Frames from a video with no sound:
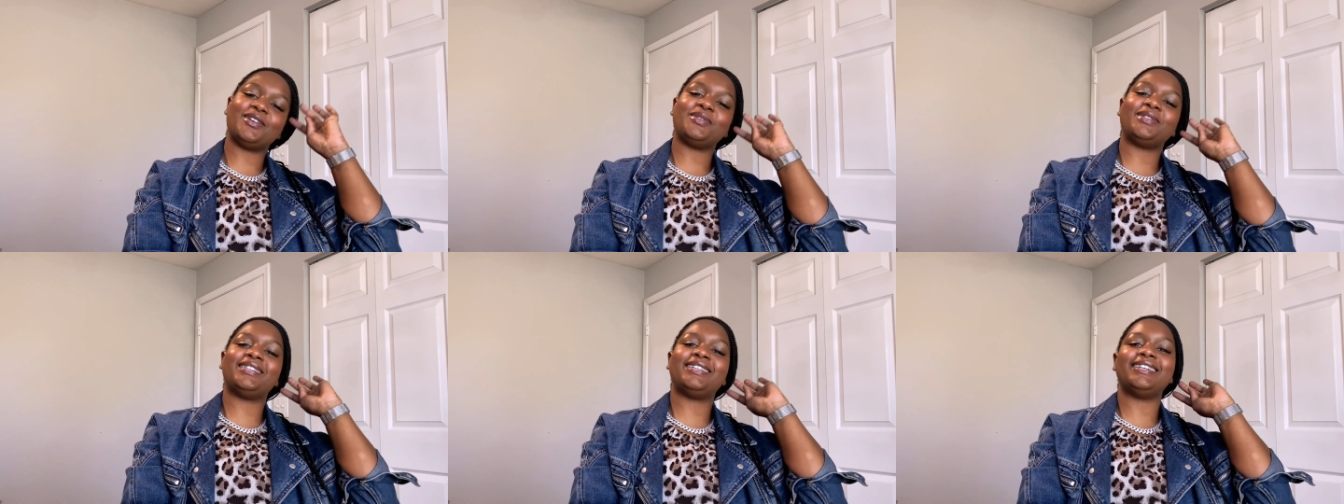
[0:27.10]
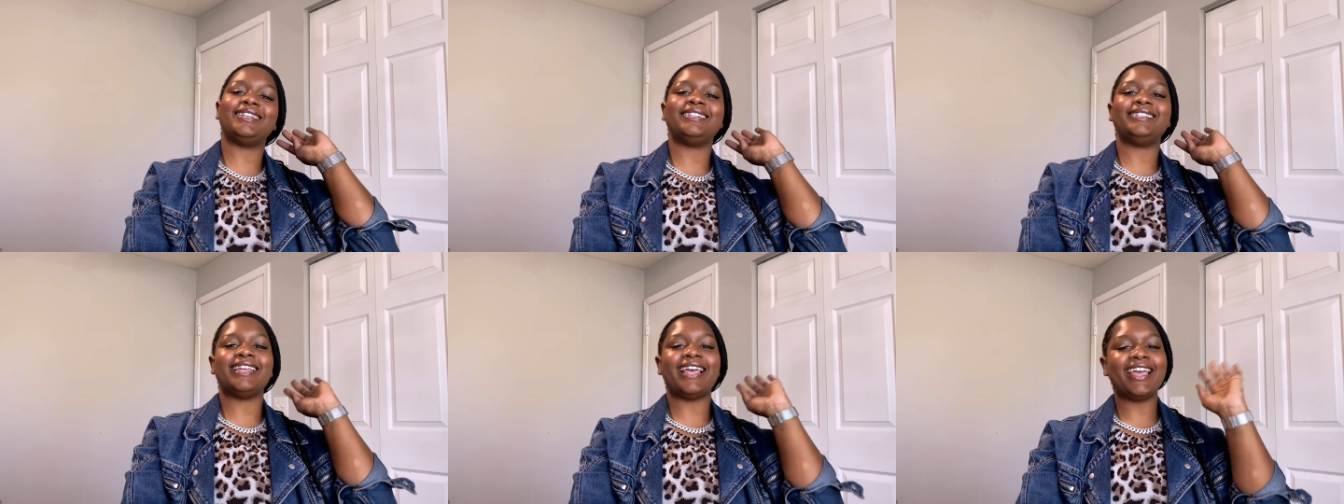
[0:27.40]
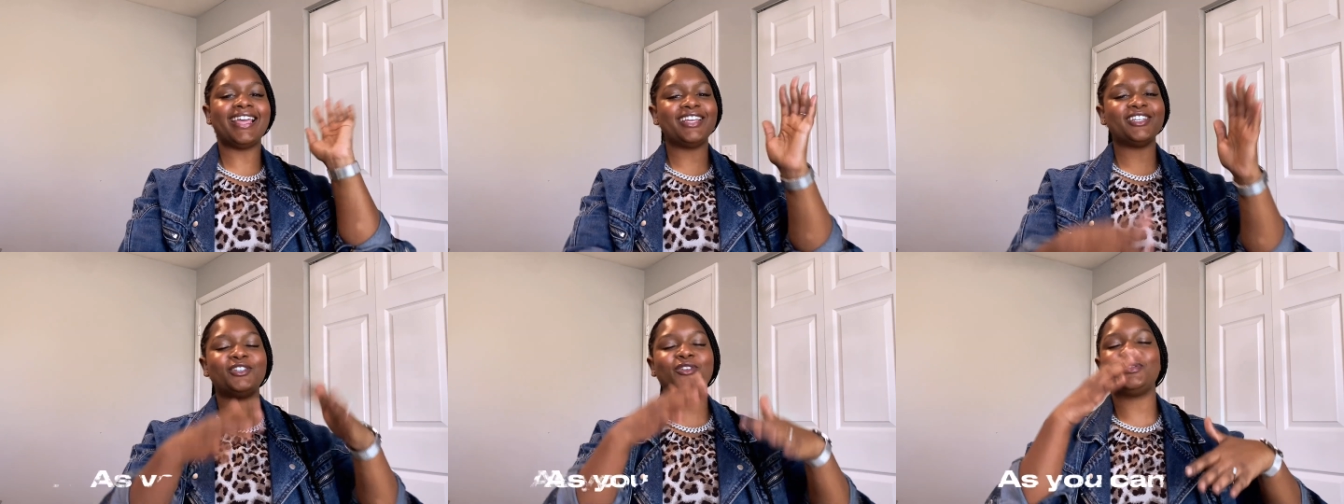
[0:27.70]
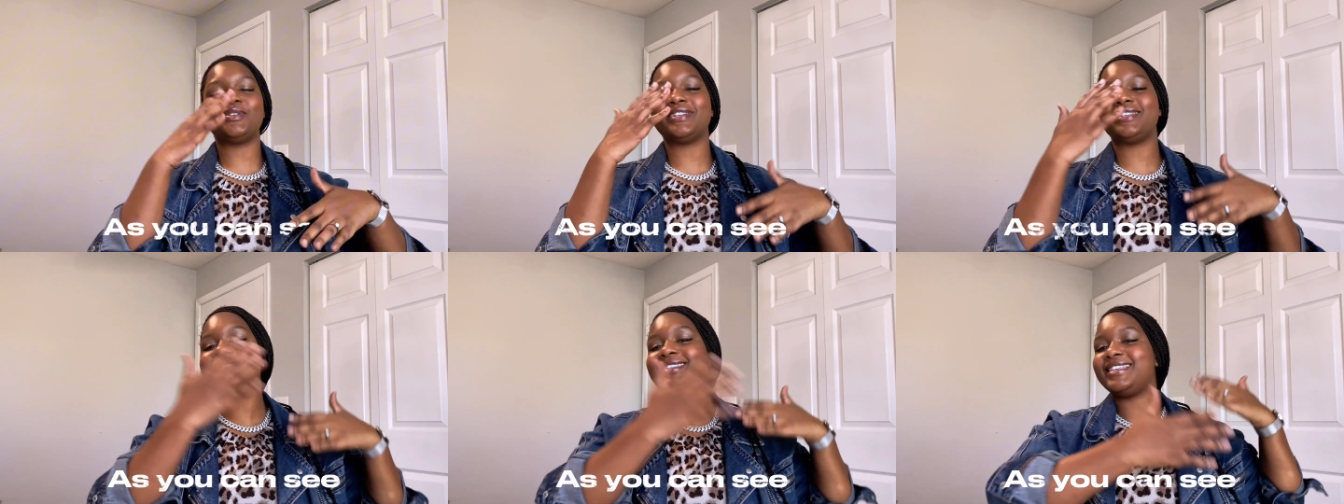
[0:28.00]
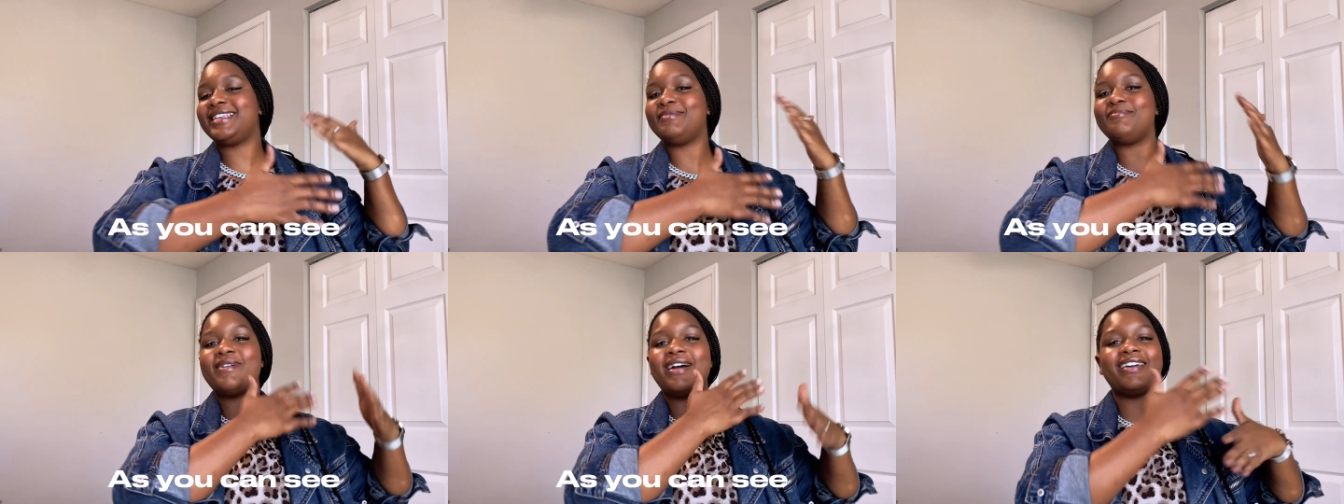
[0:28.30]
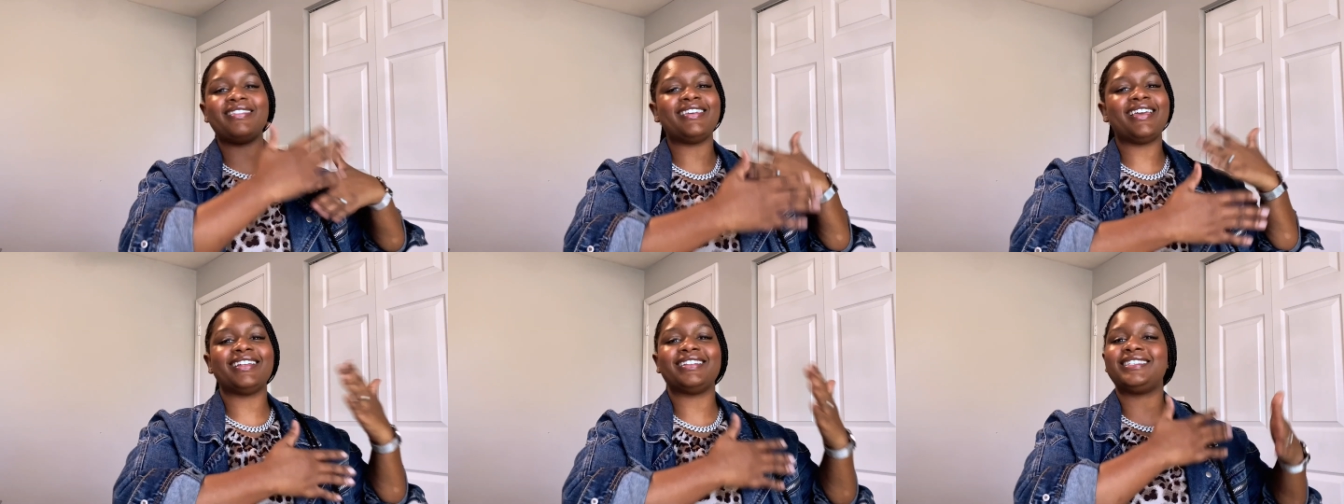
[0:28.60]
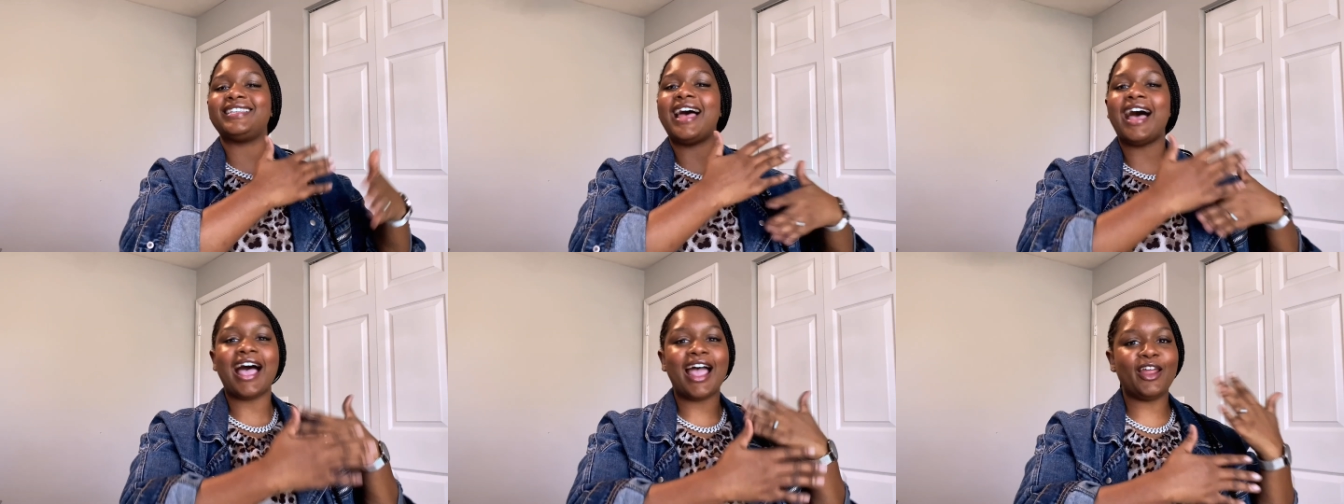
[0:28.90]
today, as you can see by that
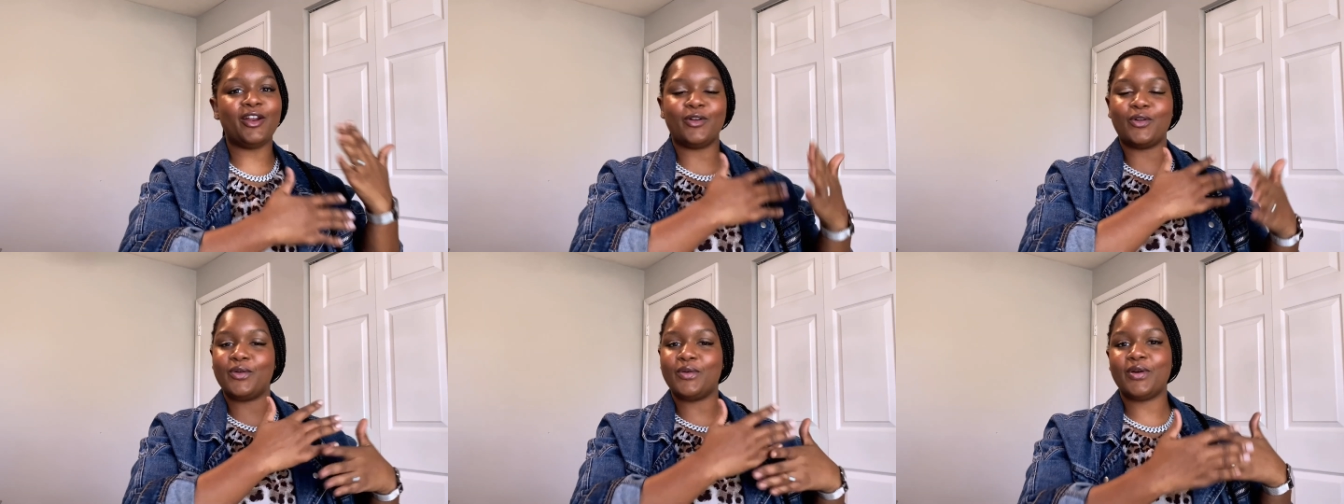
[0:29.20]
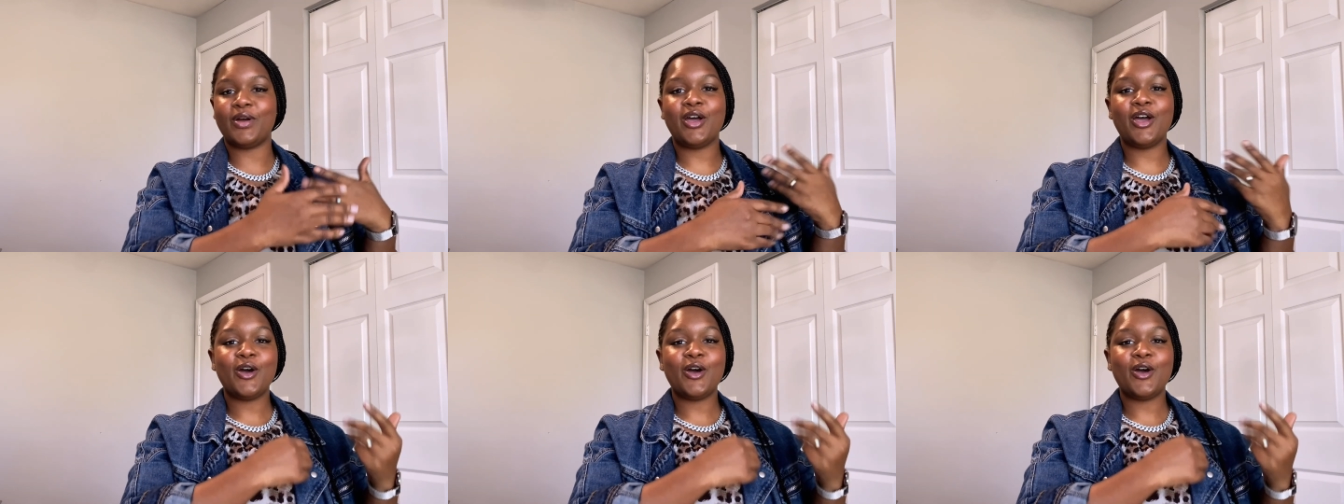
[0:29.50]
title,